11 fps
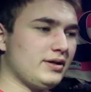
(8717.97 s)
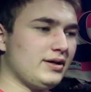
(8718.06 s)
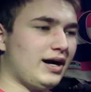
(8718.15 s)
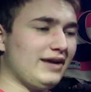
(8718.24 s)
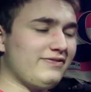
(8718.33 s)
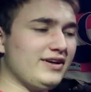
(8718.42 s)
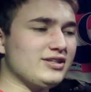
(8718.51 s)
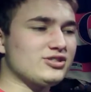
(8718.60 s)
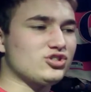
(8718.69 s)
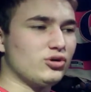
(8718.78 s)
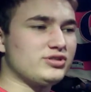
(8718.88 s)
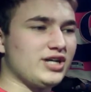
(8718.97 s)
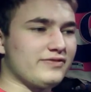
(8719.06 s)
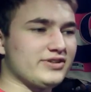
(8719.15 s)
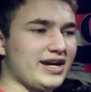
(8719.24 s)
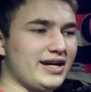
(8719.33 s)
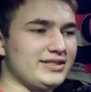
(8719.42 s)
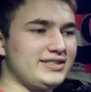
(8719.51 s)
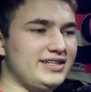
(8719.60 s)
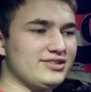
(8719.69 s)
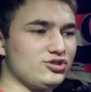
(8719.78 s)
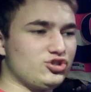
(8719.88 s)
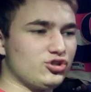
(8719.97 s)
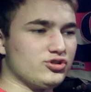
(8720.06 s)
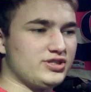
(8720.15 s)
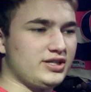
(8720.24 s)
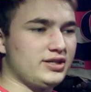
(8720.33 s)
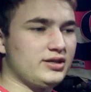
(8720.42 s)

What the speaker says: I find it so tough to kind of tease a jersey.